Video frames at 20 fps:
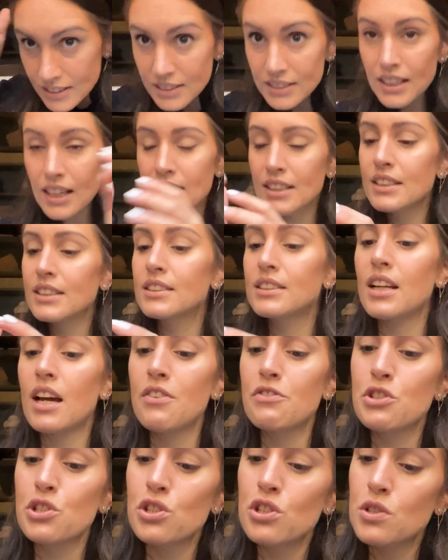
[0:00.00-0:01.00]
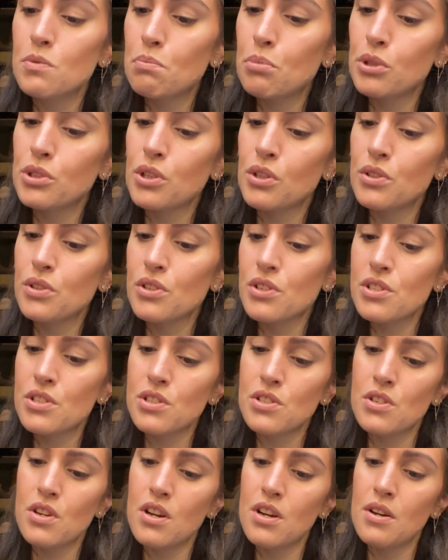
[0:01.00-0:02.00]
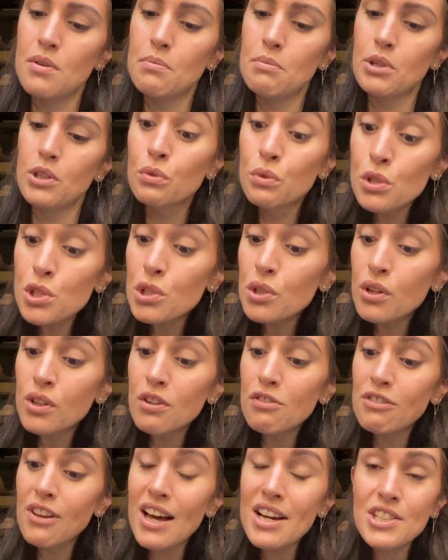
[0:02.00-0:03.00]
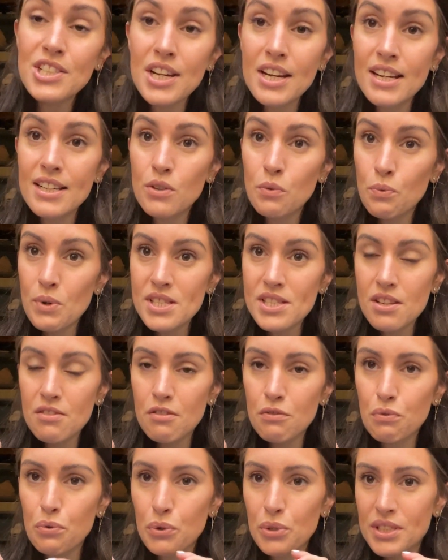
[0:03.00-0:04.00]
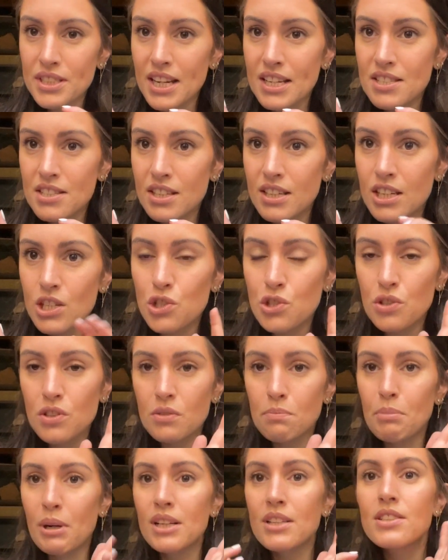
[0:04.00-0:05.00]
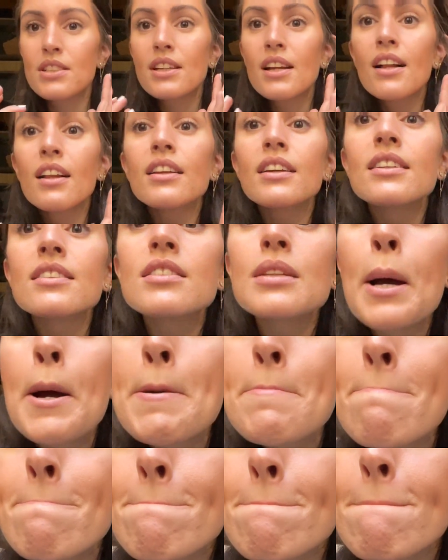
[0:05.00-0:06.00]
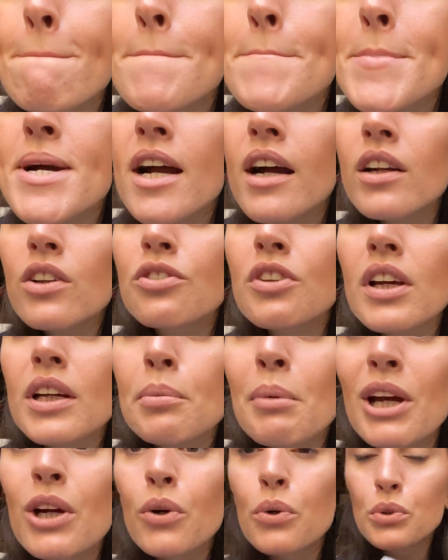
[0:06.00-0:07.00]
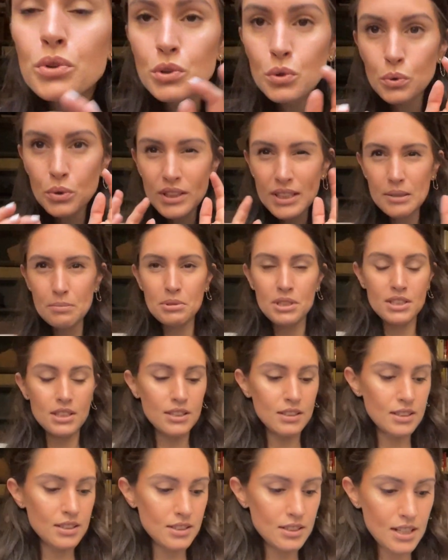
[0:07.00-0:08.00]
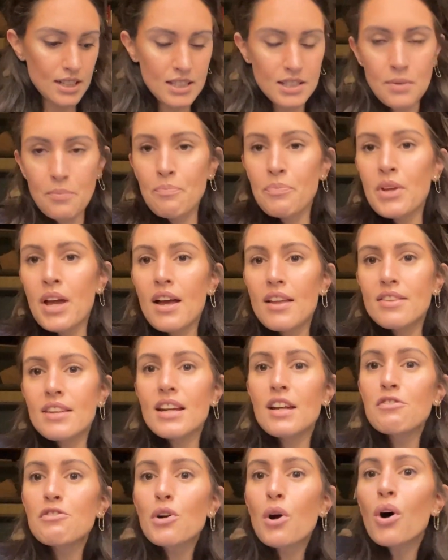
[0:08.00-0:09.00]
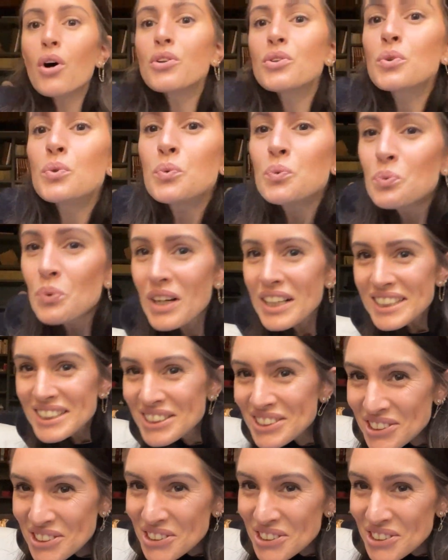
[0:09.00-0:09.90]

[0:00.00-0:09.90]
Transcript: sunnies. I've just put on some Rouge Coco Flash in 174 Destination by Chanel. It's kind of like my go-to lipstick these days. And then I've got white